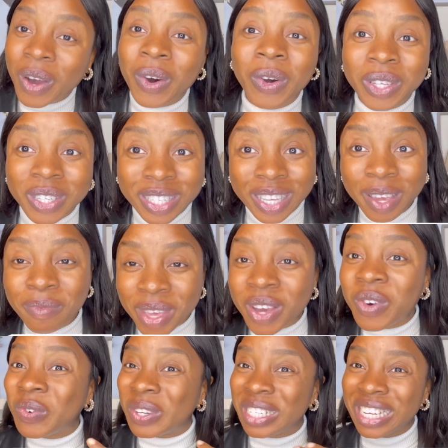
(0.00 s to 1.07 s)
or you see me,
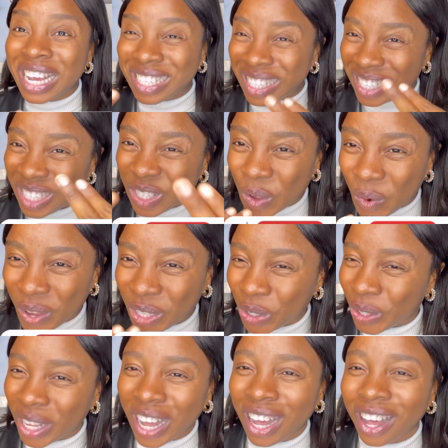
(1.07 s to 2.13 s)
we shall see saw each
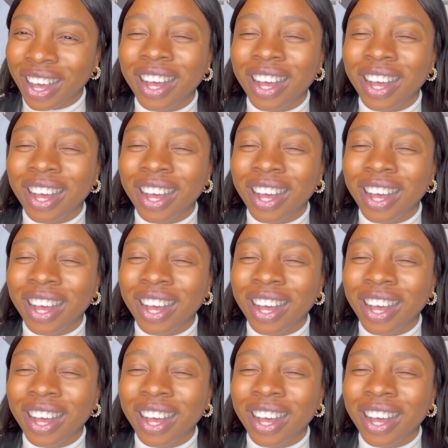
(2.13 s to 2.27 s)
other.